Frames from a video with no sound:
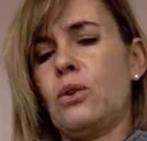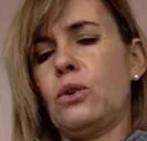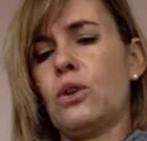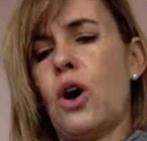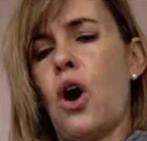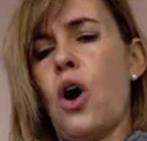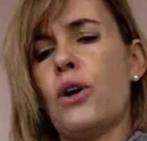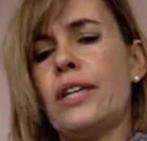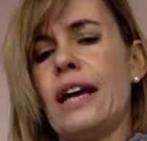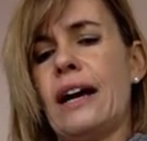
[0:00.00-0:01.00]
called
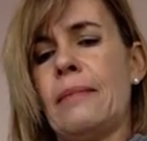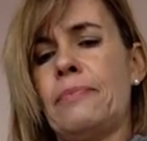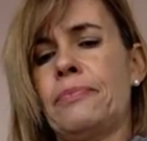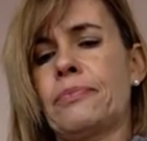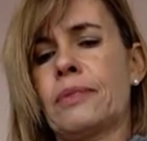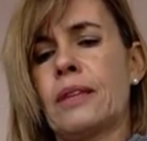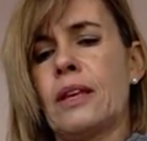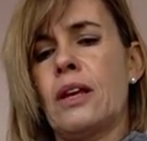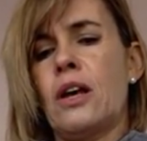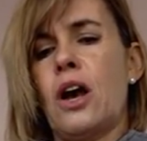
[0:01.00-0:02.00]
Onya.
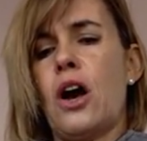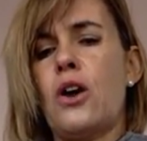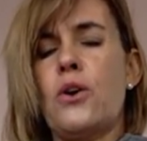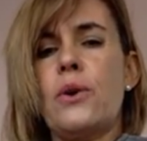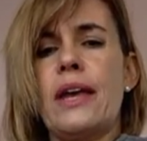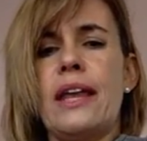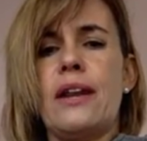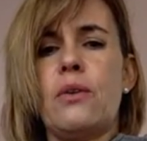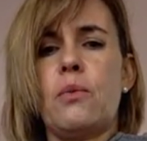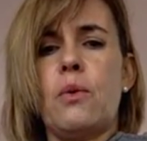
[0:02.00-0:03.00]

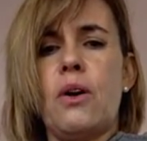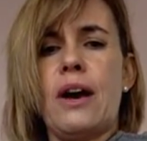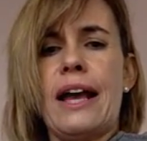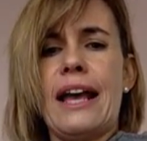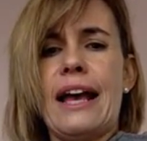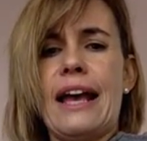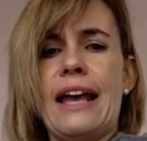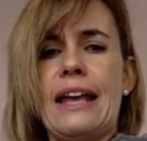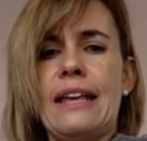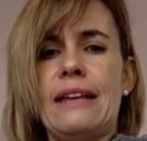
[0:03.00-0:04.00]

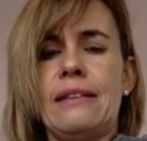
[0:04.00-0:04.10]
O-N-Y-A.